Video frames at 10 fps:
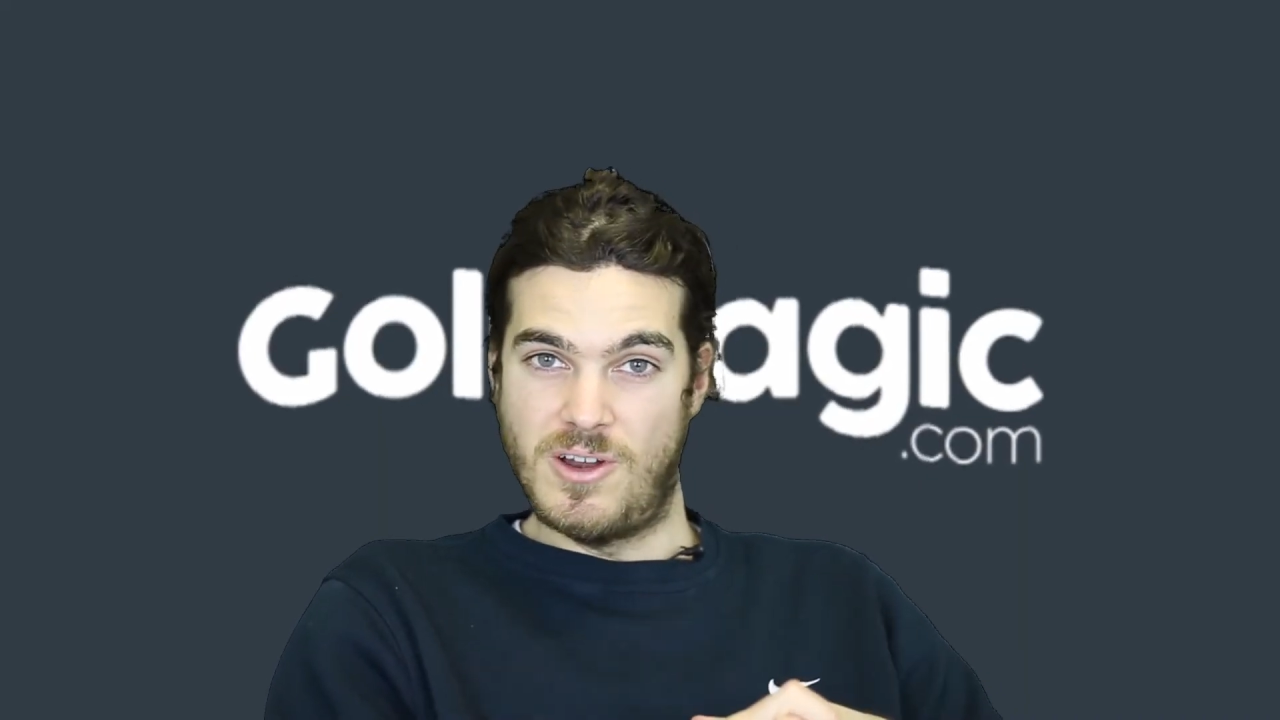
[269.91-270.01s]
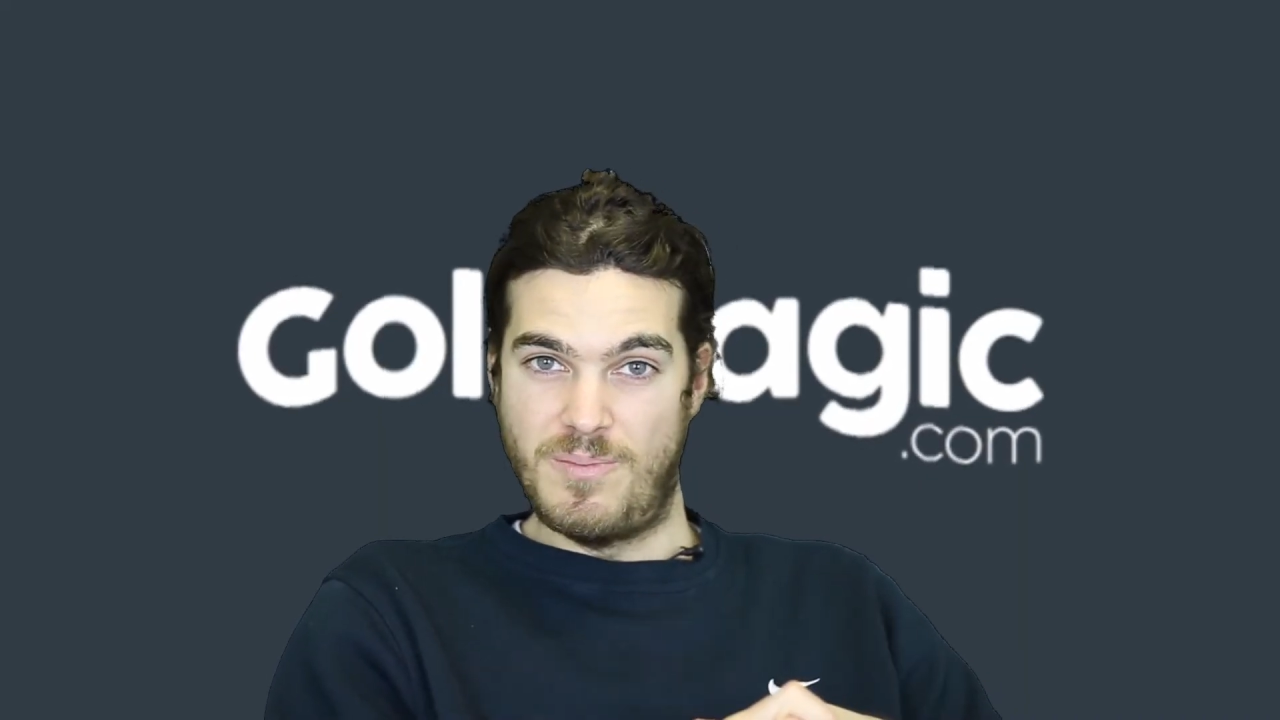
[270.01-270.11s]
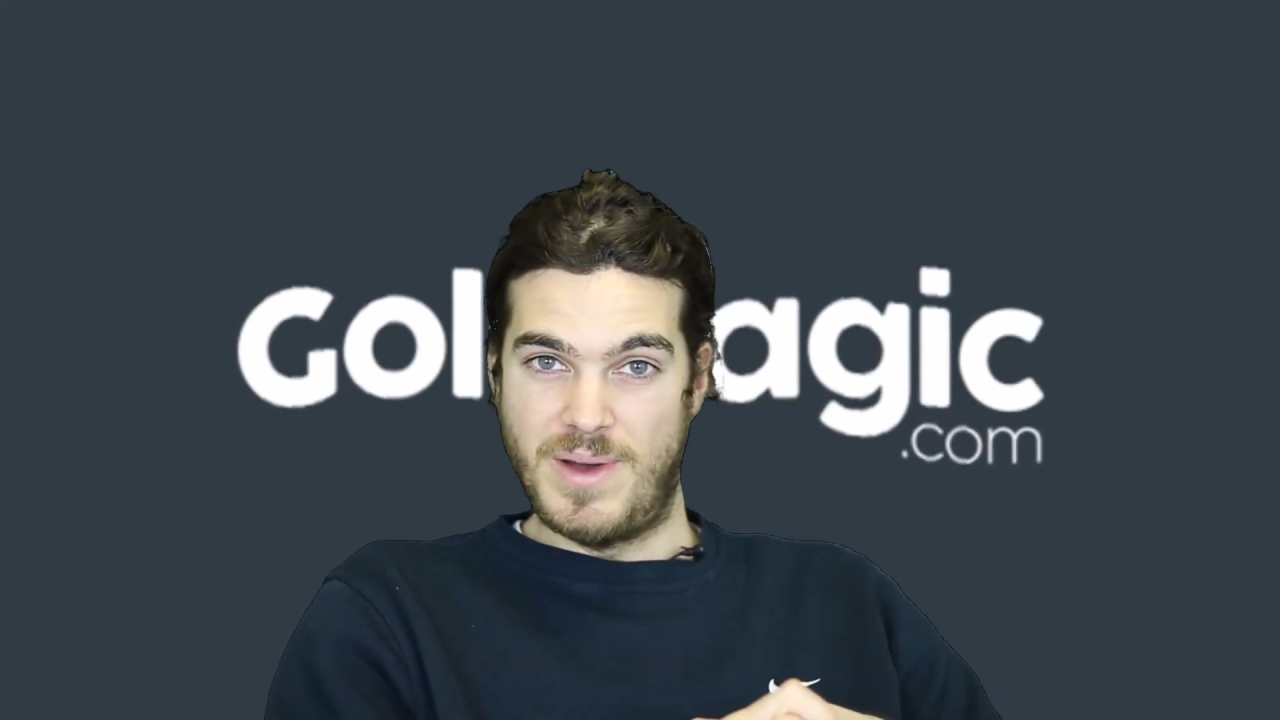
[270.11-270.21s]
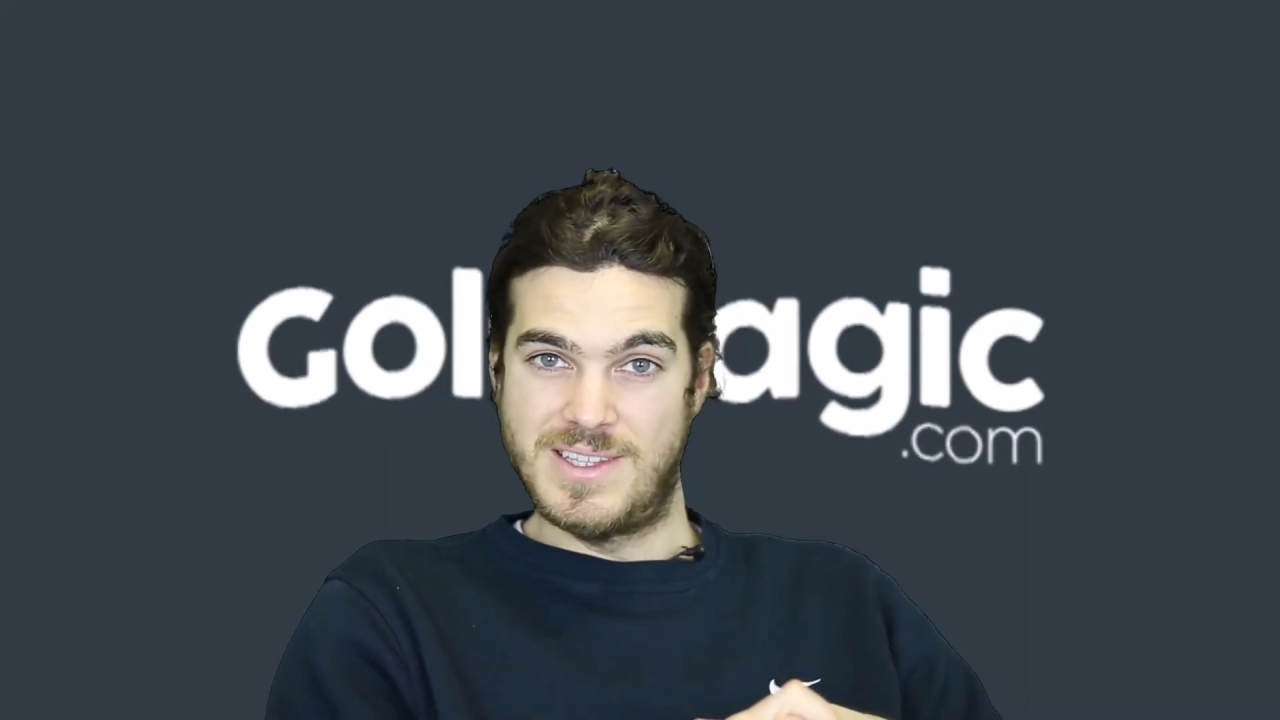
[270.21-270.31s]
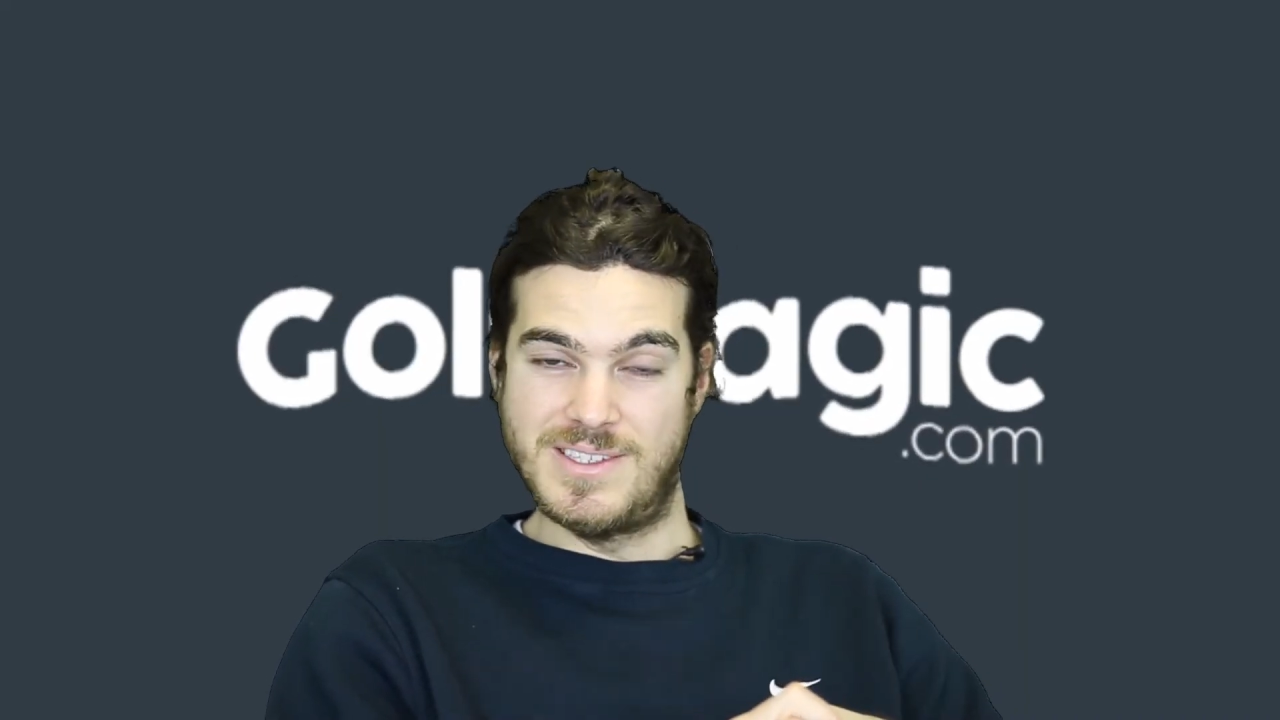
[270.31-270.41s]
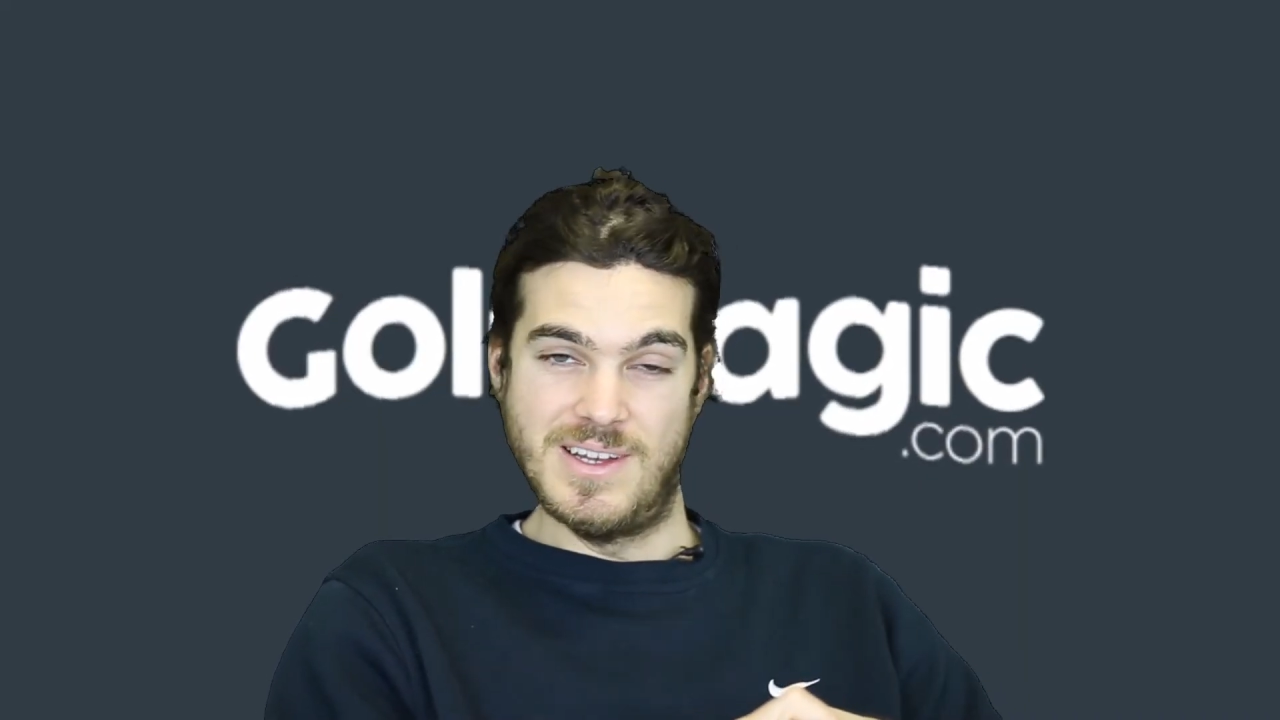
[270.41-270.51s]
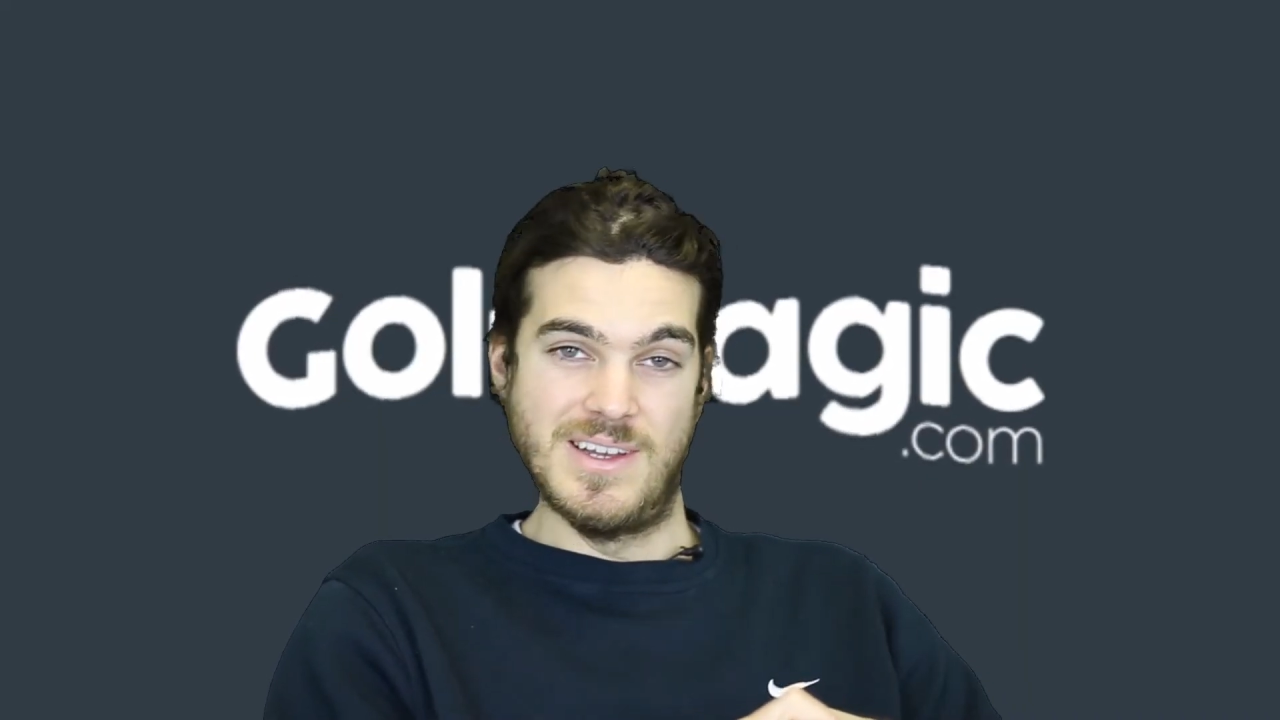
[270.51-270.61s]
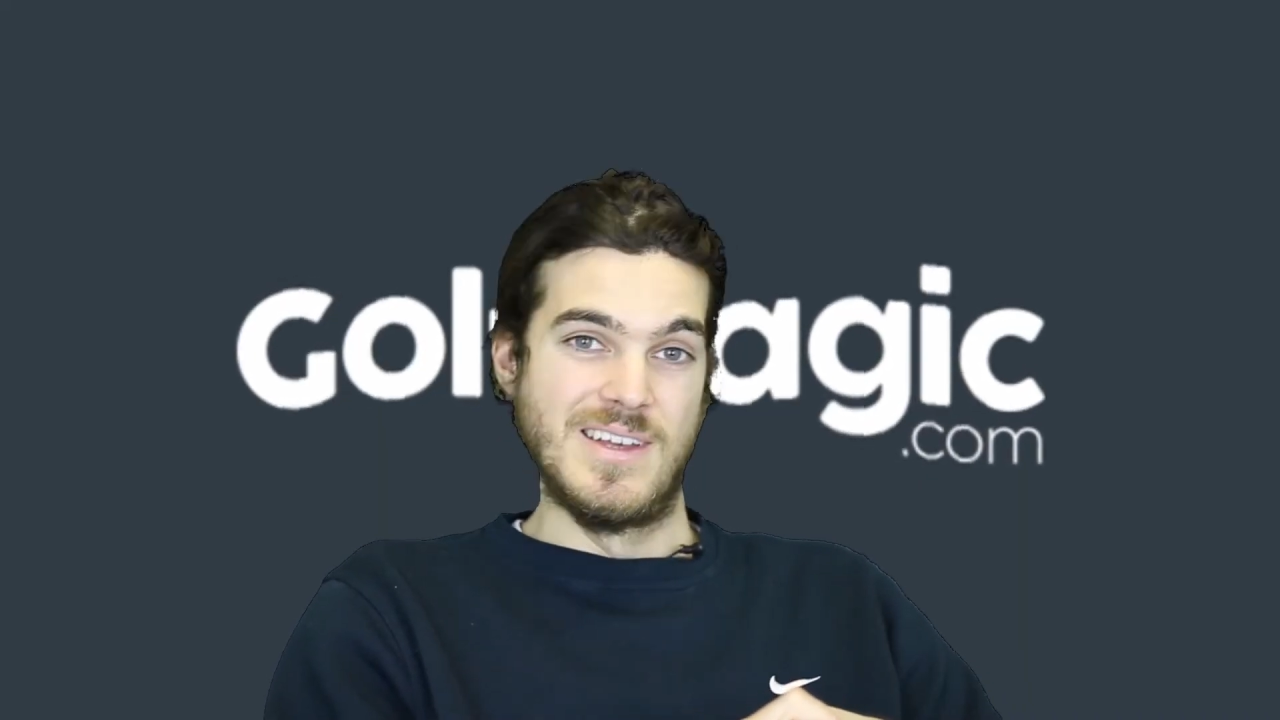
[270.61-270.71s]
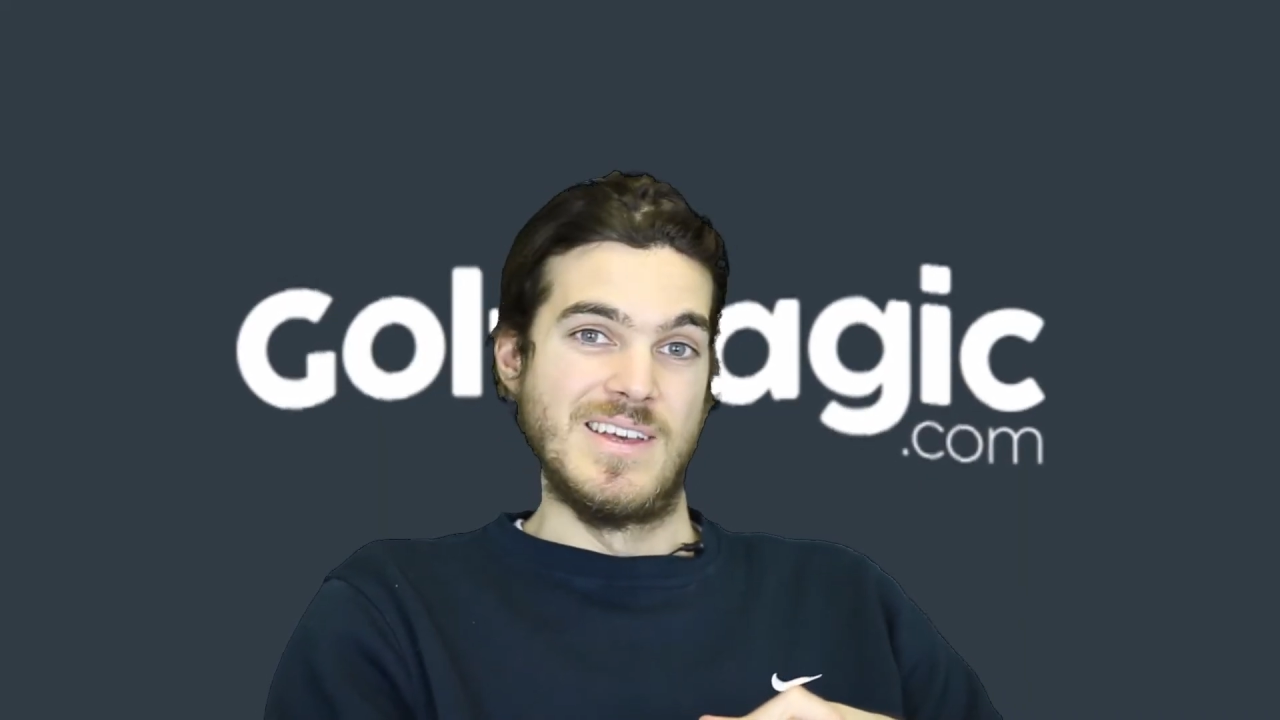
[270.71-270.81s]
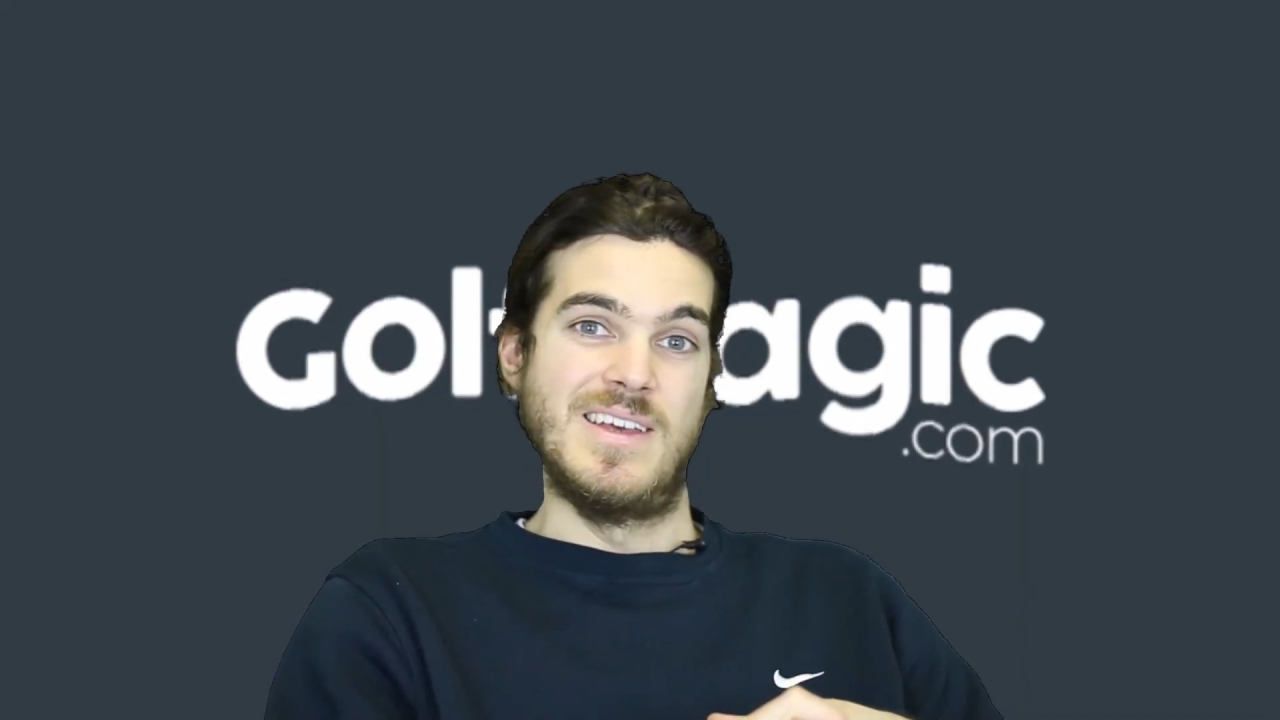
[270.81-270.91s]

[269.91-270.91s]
lot better,